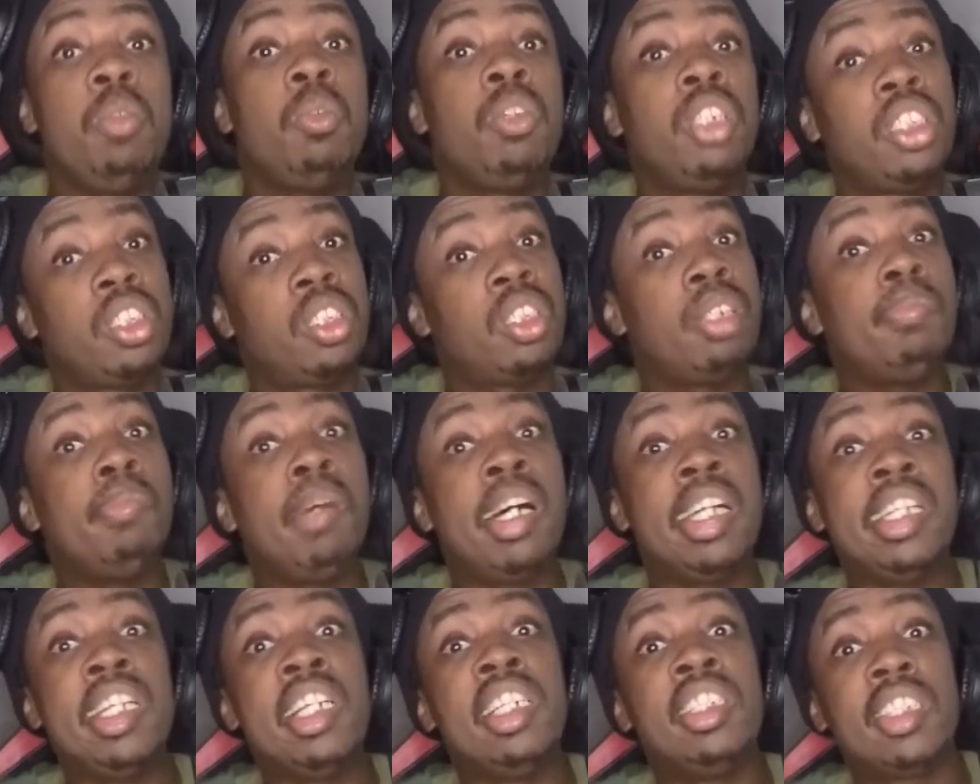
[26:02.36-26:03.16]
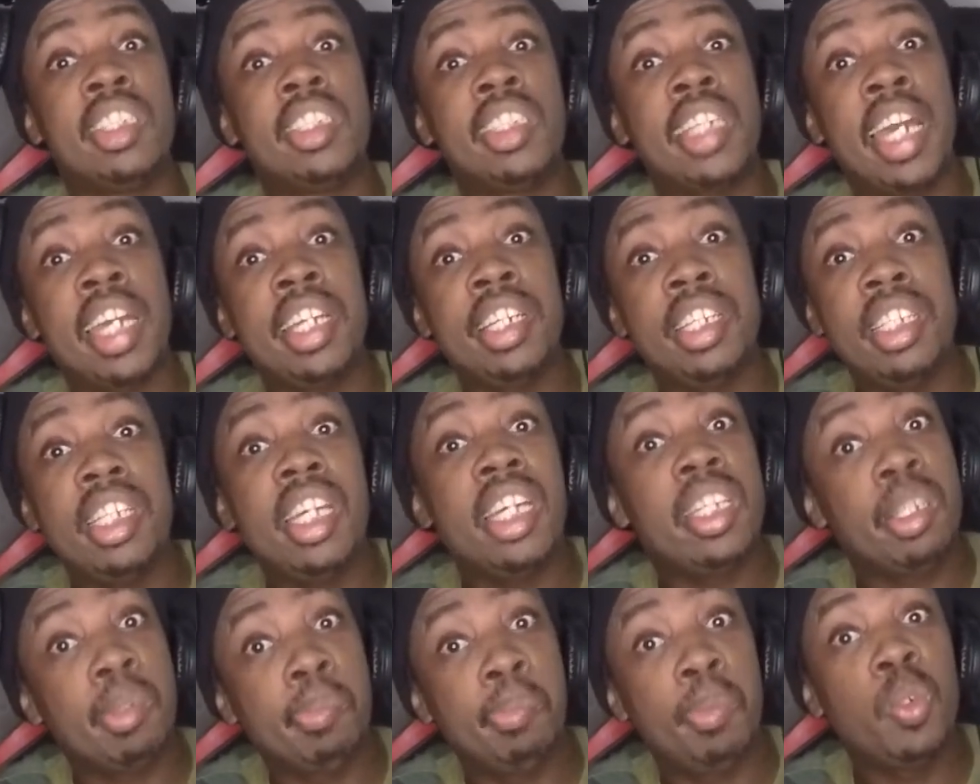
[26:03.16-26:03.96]
was somebody else's
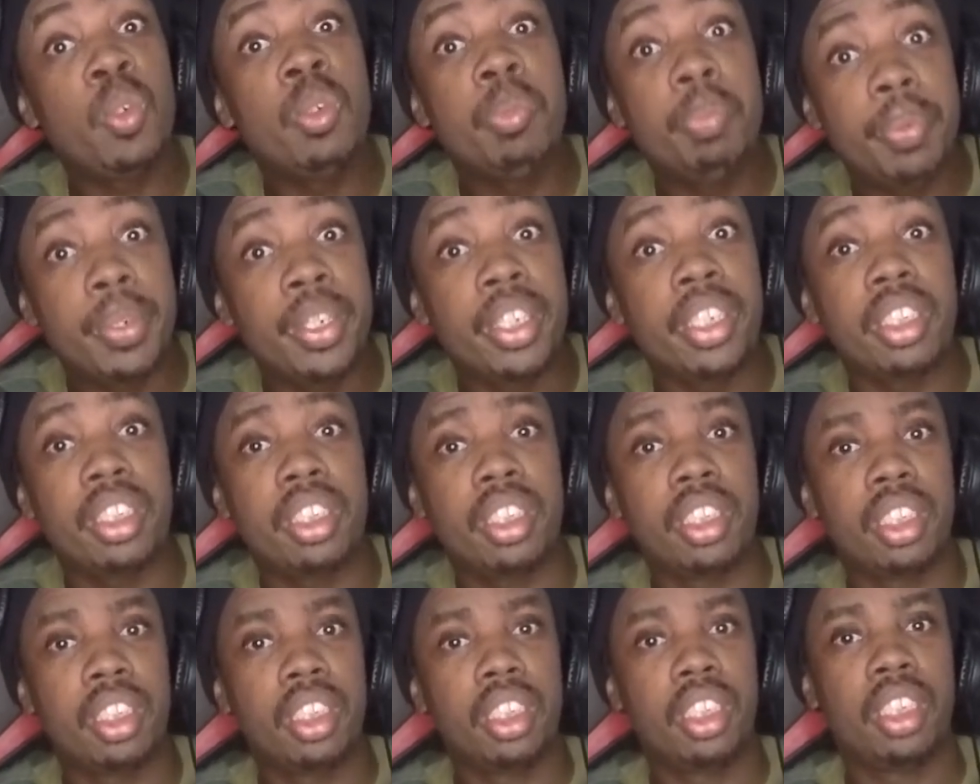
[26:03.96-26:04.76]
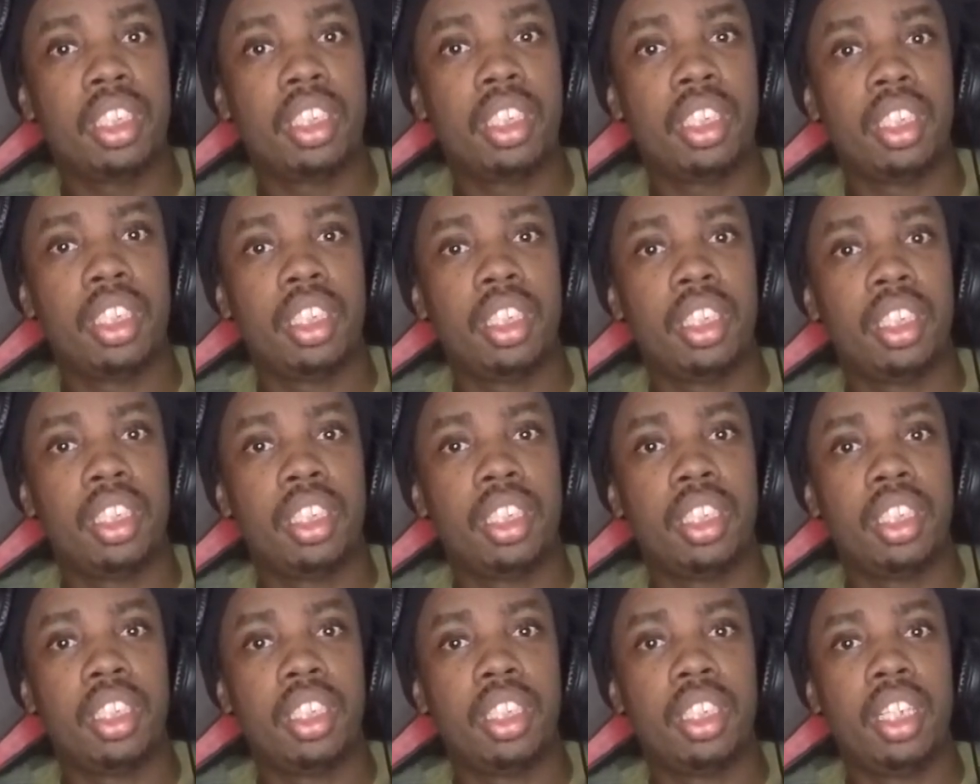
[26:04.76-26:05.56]
idea, the blueprint.
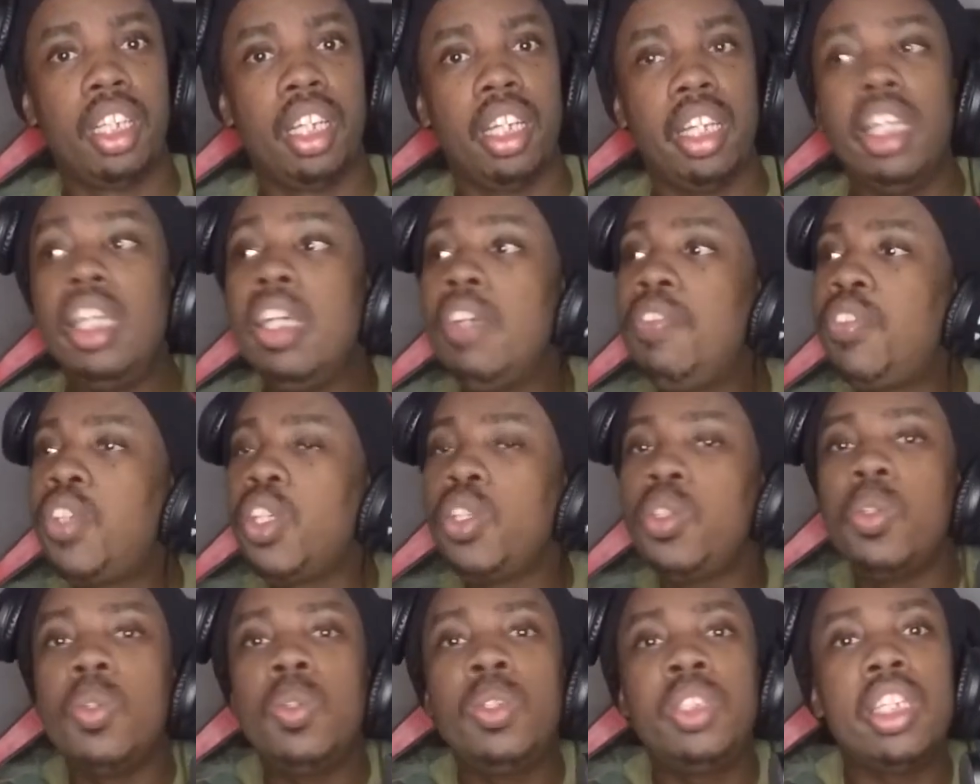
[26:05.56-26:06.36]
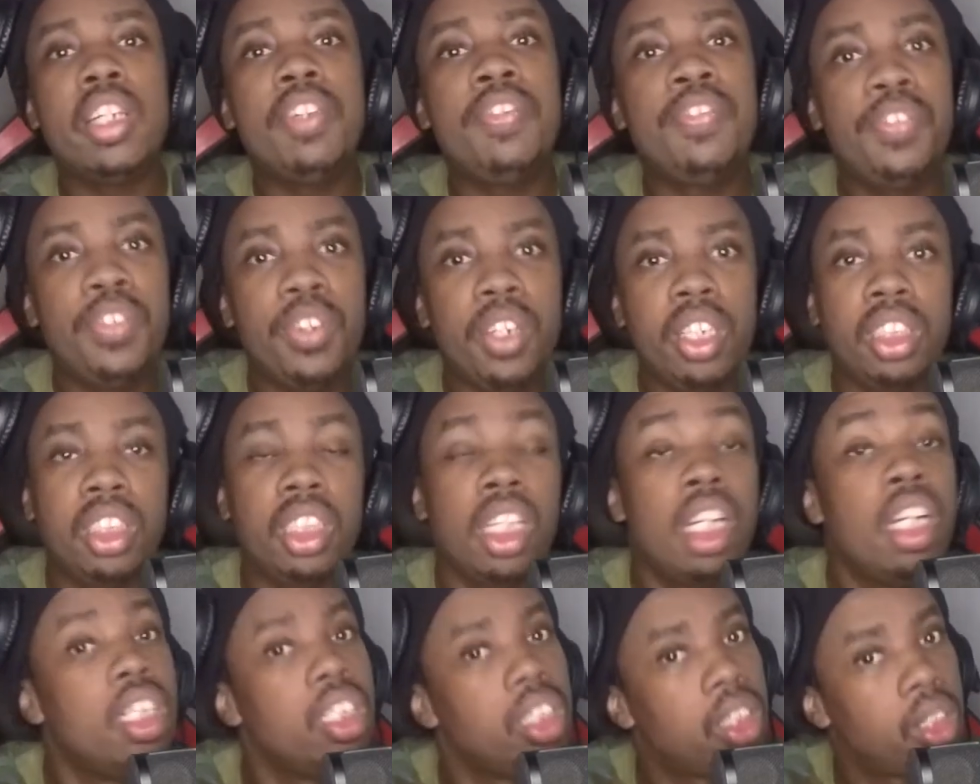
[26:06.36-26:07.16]
If you use a fridge,
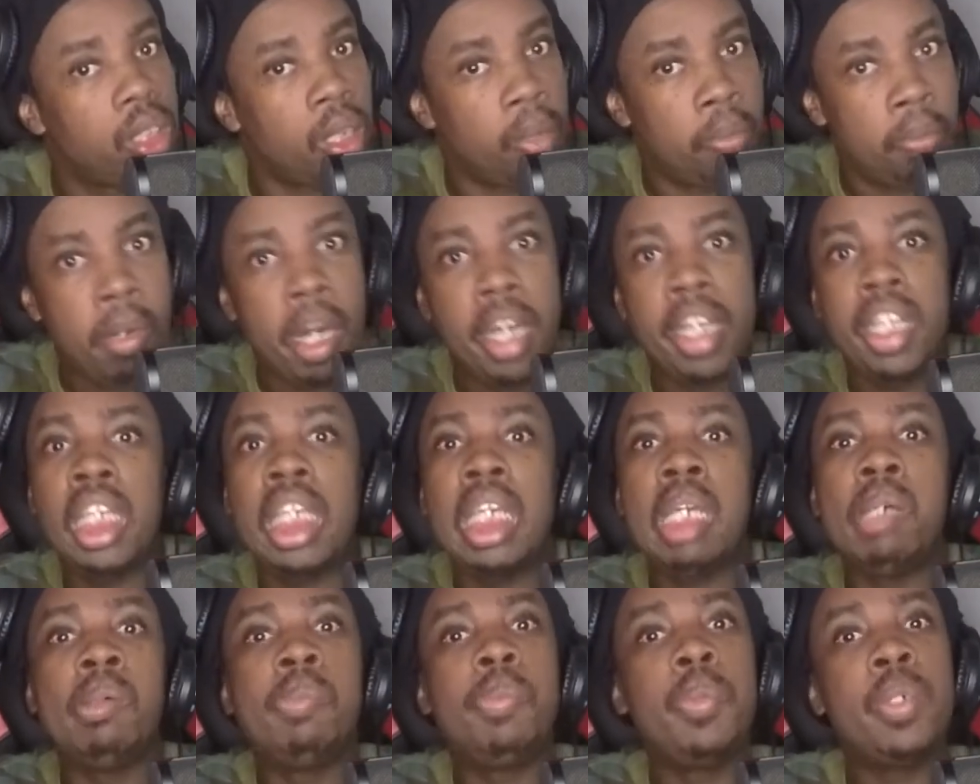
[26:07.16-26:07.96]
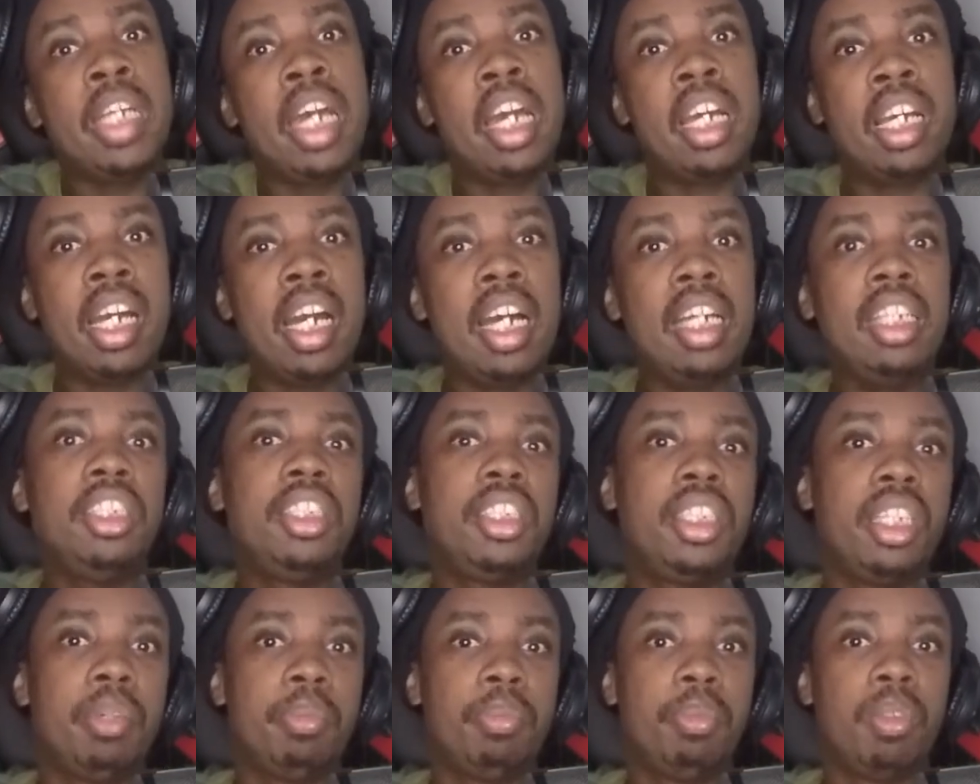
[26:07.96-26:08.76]
somebody came up with that
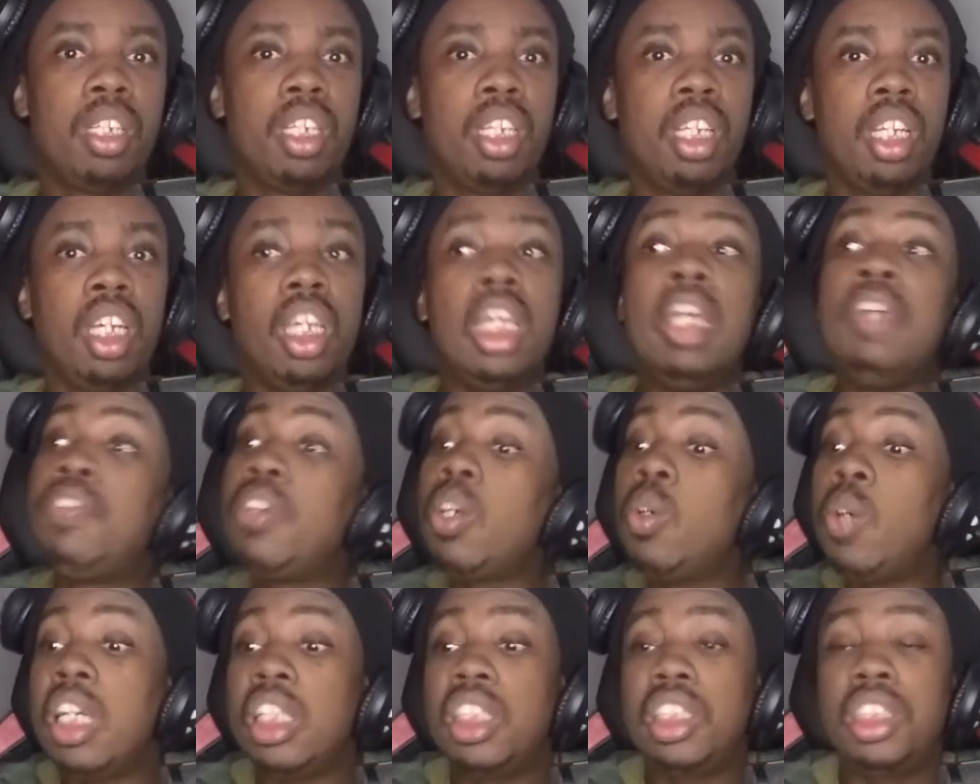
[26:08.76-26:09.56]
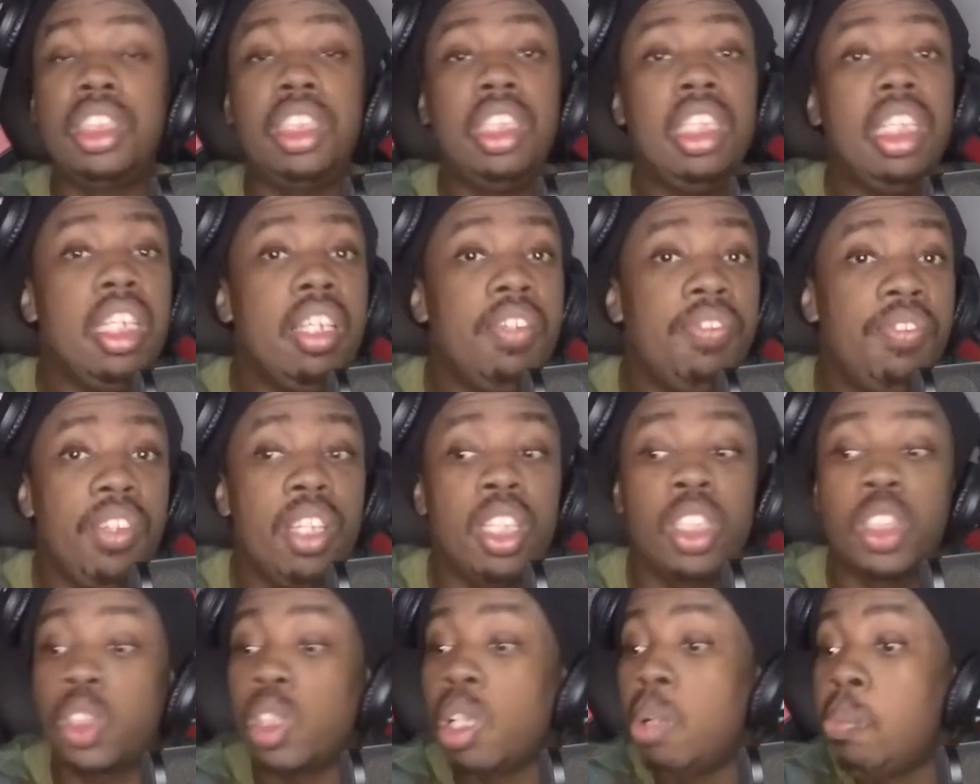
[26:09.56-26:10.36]
concept. If you watch
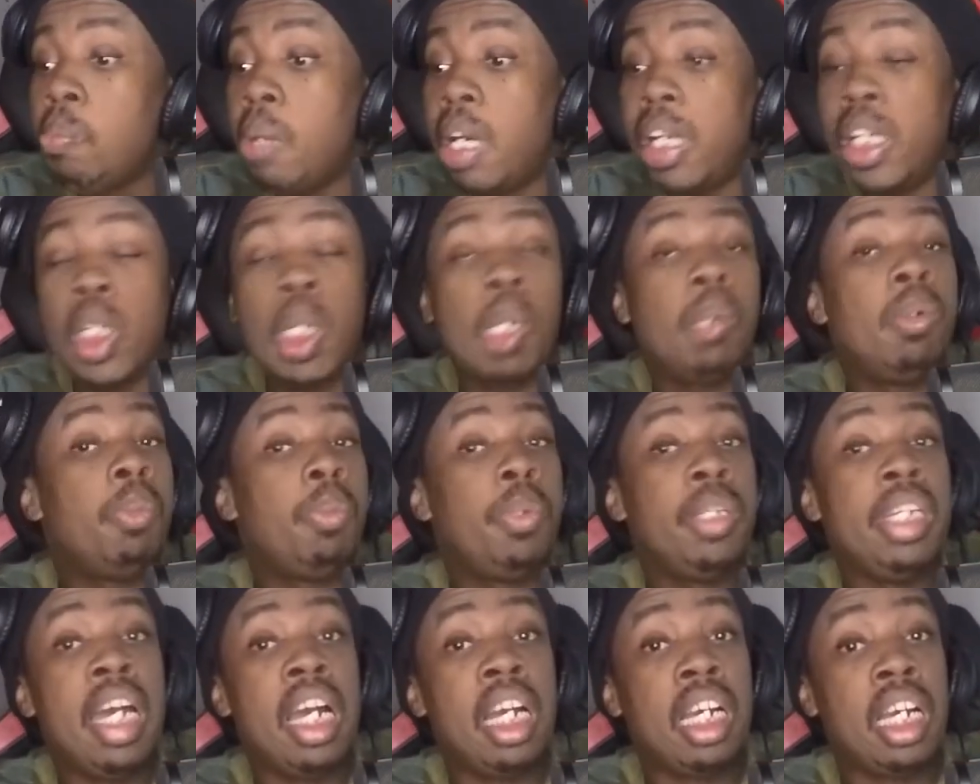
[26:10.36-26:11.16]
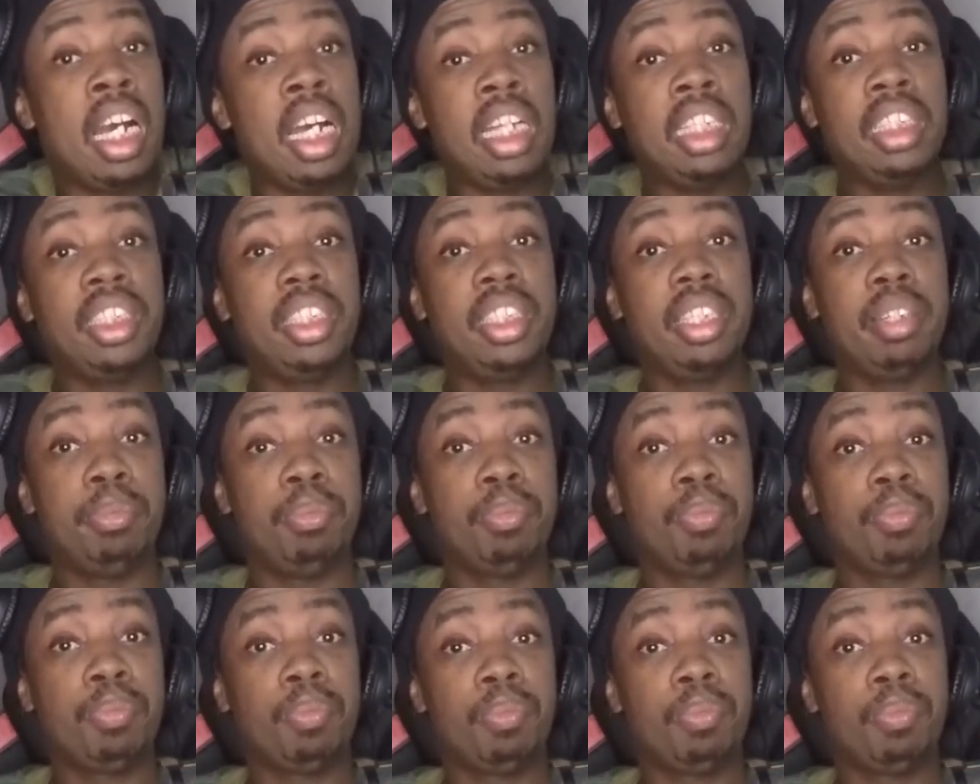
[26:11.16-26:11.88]
TV, somebody come up with that concept.